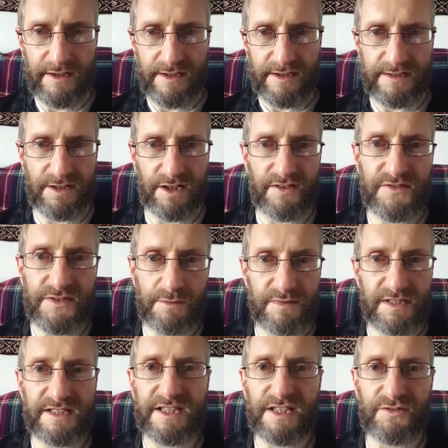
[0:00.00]
So if
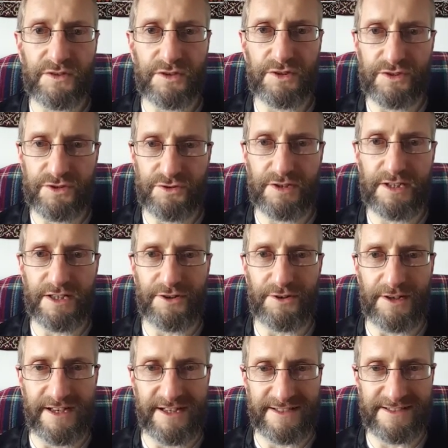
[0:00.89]
somebody's giving you street
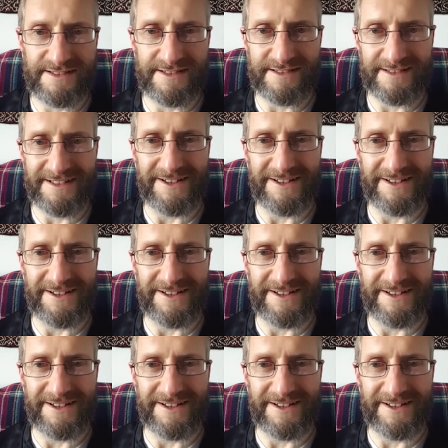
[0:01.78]
creds,